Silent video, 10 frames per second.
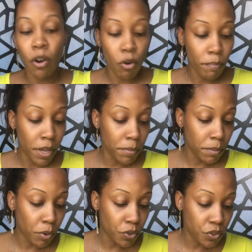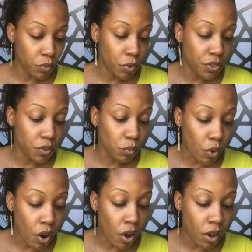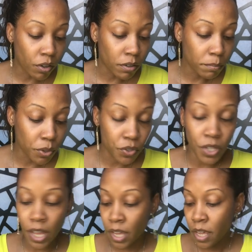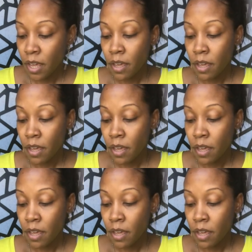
oh, maybe the person wasn't wrong per se.